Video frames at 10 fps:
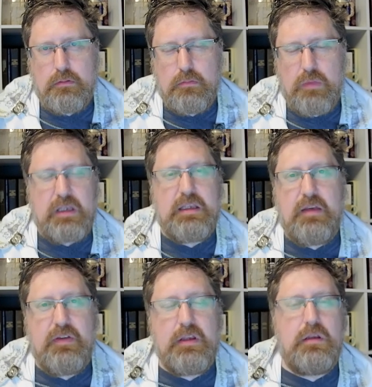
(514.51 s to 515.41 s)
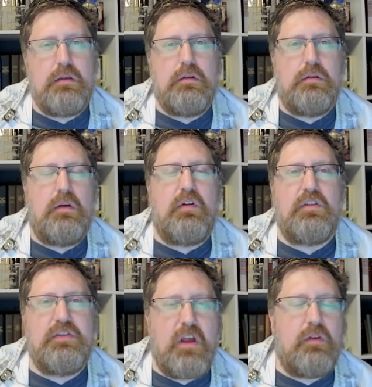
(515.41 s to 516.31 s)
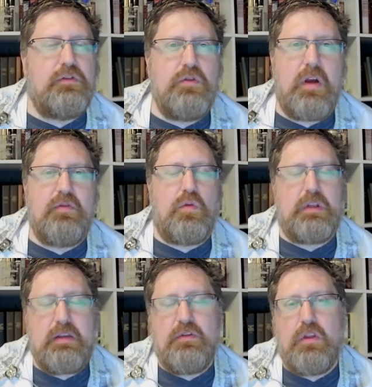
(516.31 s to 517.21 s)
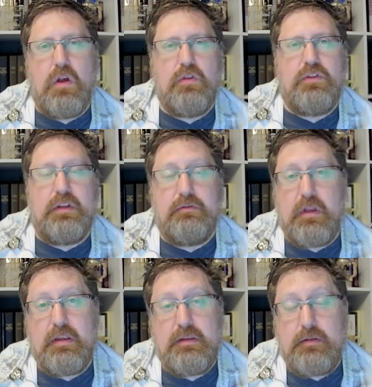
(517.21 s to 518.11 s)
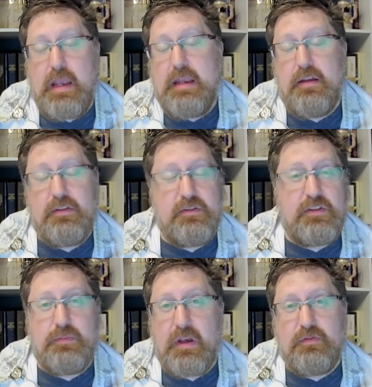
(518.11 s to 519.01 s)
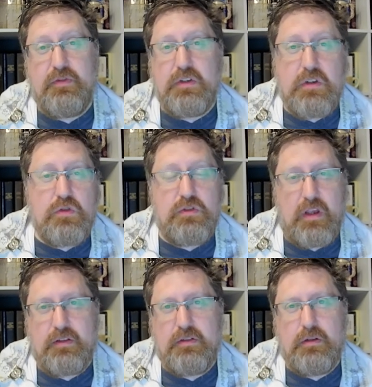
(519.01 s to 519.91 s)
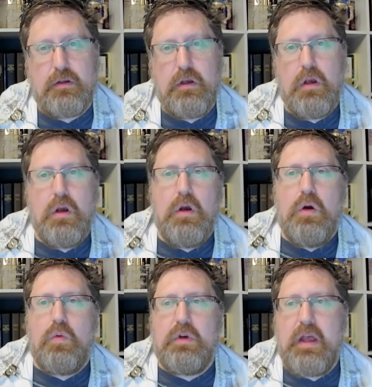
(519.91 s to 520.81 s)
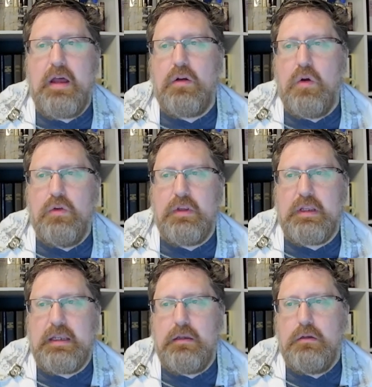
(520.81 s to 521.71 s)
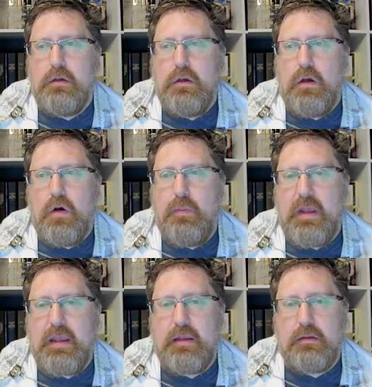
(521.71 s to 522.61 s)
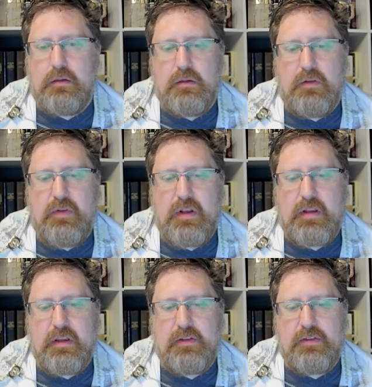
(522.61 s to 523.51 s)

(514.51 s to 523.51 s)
by giving of ourselves to everyone, even those that, that hate us and despitefully use us, we're not only obeying Leviticus